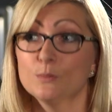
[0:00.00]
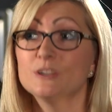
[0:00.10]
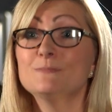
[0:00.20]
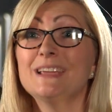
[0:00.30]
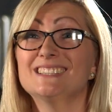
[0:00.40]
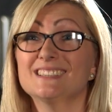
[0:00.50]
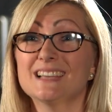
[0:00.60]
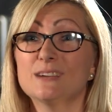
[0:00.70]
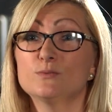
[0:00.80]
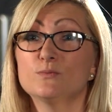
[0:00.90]
which makes it
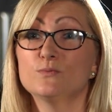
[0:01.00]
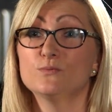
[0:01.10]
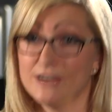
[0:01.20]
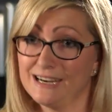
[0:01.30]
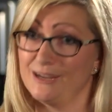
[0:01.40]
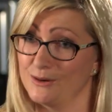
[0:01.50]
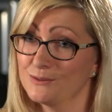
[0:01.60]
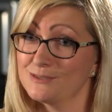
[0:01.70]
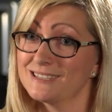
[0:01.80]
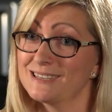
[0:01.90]
sound really
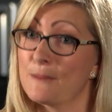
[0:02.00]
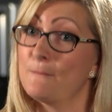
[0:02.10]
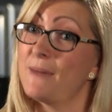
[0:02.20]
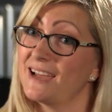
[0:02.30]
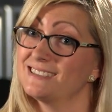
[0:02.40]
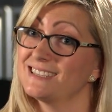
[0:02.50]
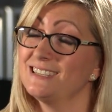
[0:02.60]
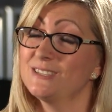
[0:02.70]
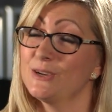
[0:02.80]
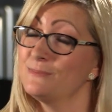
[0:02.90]
old. But
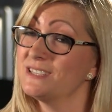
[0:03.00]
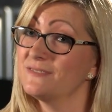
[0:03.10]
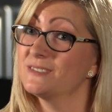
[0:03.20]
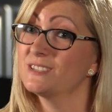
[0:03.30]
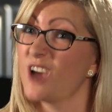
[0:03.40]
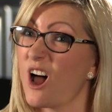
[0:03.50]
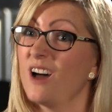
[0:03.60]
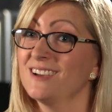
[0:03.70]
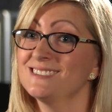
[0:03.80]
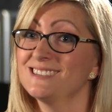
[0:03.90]
in terms of
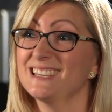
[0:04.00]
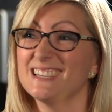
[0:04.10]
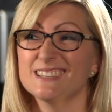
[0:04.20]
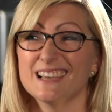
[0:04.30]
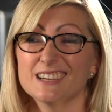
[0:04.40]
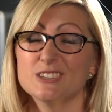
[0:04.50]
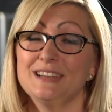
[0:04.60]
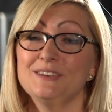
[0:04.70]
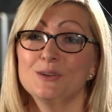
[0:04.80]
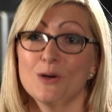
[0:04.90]
stars, it's
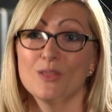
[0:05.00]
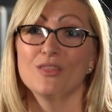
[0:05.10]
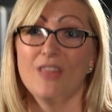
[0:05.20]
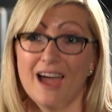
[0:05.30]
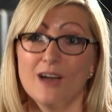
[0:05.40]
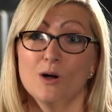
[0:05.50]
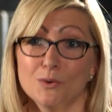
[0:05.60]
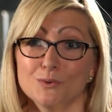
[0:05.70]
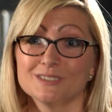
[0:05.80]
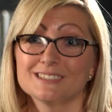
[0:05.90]
actually not that
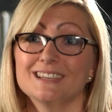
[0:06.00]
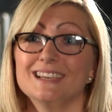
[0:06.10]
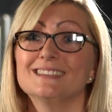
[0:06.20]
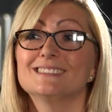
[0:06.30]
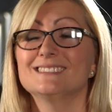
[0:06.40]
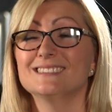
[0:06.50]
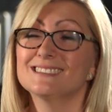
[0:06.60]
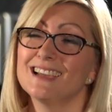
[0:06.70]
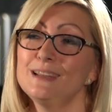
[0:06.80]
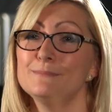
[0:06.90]
old.
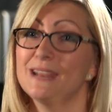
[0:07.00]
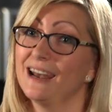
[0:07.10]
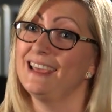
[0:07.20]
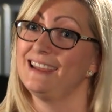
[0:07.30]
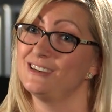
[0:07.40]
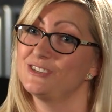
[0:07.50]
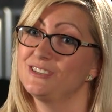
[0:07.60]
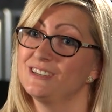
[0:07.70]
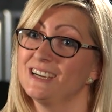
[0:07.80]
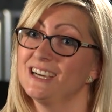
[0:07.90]
It's kind of
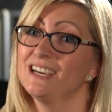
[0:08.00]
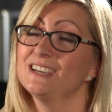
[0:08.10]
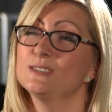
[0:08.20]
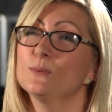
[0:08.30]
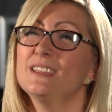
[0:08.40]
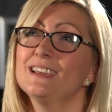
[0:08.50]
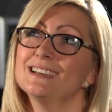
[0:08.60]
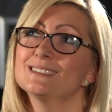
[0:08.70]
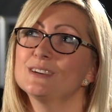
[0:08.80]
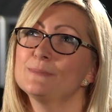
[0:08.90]
middle-aged. So we
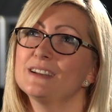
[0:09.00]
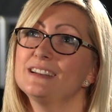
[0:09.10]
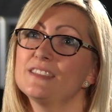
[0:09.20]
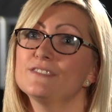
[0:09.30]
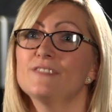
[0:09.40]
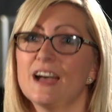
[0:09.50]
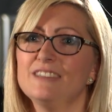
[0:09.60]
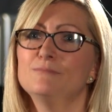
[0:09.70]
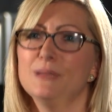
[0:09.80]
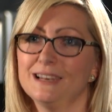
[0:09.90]
think it's got about another
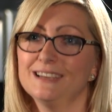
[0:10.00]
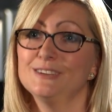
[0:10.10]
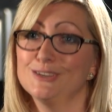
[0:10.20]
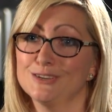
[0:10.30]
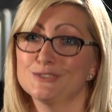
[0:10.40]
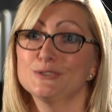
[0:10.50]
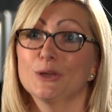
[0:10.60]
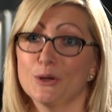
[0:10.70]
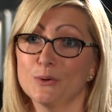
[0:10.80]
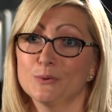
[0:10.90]
5 billion years
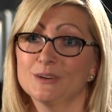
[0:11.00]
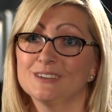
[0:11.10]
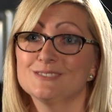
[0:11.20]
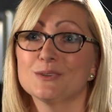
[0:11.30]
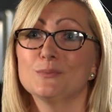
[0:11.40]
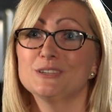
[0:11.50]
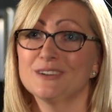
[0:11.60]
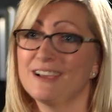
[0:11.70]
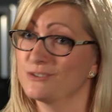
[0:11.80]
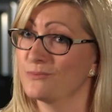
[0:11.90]
to go. So we
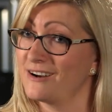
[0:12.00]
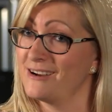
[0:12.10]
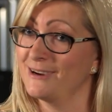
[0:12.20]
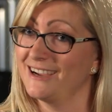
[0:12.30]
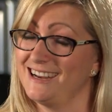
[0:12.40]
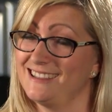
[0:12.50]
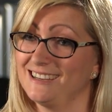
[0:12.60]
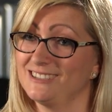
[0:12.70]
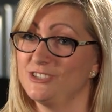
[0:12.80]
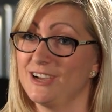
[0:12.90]
don't have to worry about
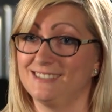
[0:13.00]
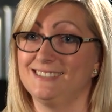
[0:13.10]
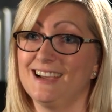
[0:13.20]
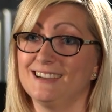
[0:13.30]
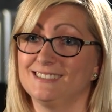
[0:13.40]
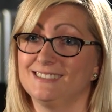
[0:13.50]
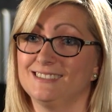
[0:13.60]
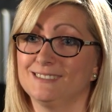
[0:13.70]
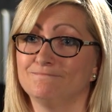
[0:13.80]
anything just yet.